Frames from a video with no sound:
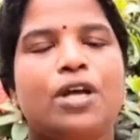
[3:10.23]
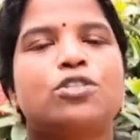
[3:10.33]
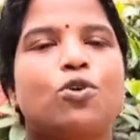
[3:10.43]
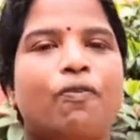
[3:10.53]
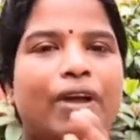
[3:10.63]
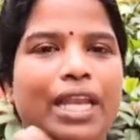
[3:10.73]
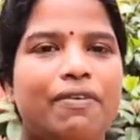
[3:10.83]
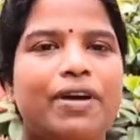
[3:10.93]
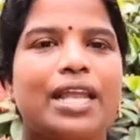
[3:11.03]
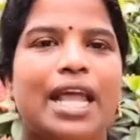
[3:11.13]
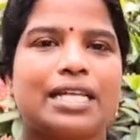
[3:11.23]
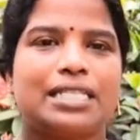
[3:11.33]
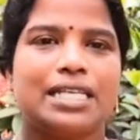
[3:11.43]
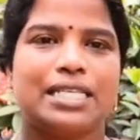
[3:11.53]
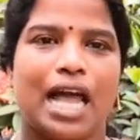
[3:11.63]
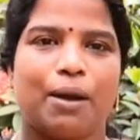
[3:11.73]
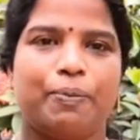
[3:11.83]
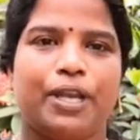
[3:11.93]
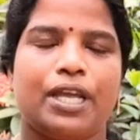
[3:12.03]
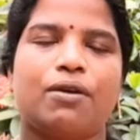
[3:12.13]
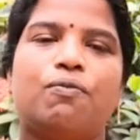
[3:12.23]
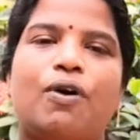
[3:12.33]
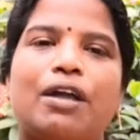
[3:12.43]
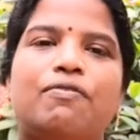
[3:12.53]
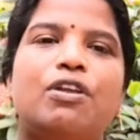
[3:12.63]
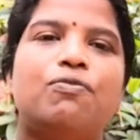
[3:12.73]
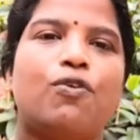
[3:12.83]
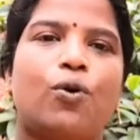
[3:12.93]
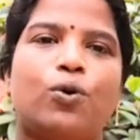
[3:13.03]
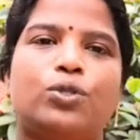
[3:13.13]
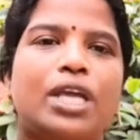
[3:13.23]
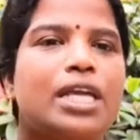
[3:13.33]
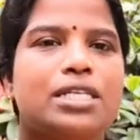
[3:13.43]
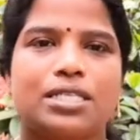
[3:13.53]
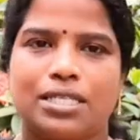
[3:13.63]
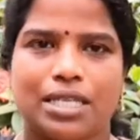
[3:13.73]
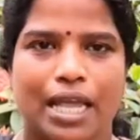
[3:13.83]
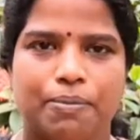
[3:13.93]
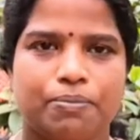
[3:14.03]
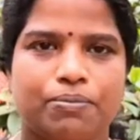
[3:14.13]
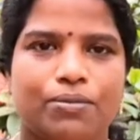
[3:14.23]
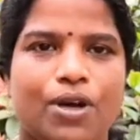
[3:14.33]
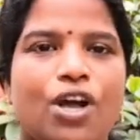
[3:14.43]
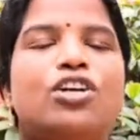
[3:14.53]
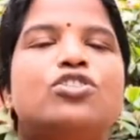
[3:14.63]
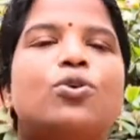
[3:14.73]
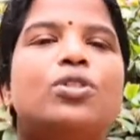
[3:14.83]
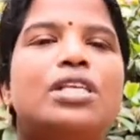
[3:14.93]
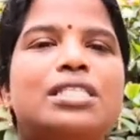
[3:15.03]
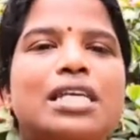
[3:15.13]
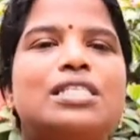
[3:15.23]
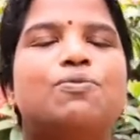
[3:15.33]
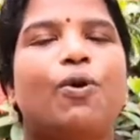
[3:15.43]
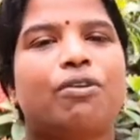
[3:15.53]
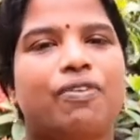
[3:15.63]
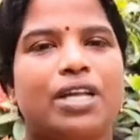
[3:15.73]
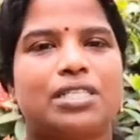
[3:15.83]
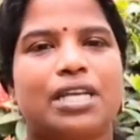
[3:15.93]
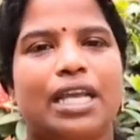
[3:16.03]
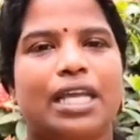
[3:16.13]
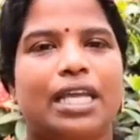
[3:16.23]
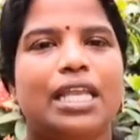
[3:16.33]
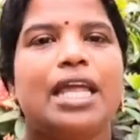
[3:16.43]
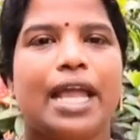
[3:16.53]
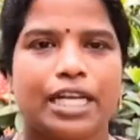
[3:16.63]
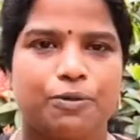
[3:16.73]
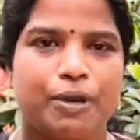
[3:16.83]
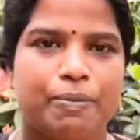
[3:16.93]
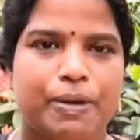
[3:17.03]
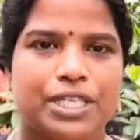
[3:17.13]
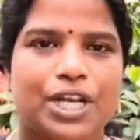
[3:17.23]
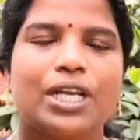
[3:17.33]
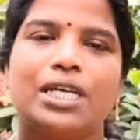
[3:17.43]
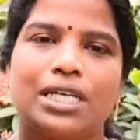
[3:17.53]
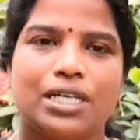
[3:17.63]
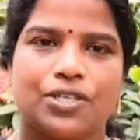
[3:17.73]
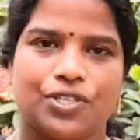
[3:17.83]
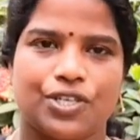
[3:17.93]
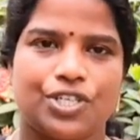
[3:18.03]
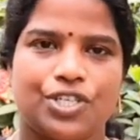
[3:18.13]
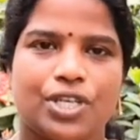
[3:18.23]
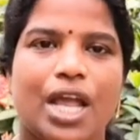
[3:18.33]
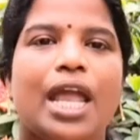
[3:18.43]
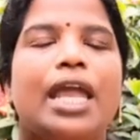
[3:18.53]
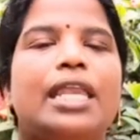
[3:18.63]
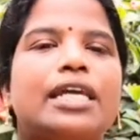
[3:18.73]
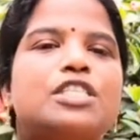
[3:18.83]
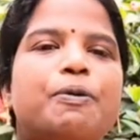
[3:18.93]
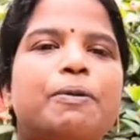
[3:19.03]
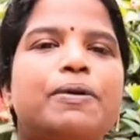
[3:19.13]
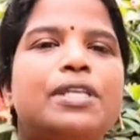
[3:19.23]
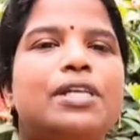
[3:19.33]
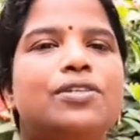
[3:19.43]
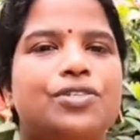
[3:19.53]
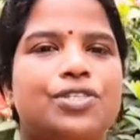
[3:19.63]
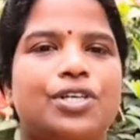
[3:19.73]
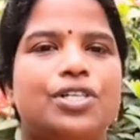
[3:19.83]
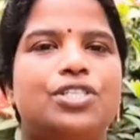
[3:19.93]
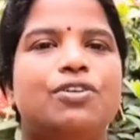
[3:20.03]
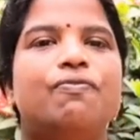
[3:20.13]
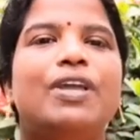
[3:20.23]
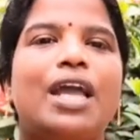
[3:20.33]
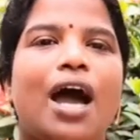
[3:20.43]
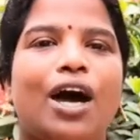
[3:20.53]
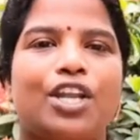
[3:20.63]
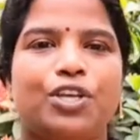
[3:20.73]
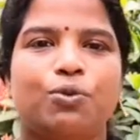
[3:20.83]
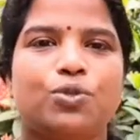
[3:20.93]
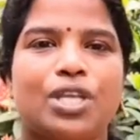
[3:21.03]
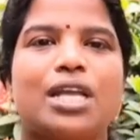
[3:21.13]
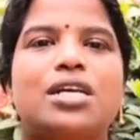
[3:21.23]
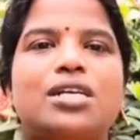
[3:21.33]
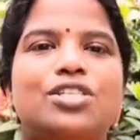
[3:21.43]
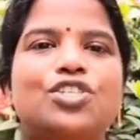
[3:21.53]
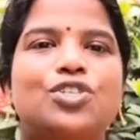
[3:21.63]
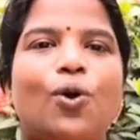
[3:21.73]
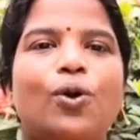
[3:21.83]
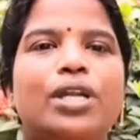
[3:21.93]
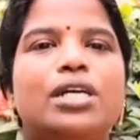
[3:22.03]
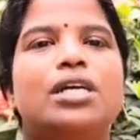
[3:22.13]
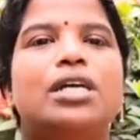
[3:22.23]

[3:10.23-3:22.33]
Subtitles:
So whenever X is happening, Y will follow the same. So this is what we are studying in experimental research. In experimental research, we are using controlled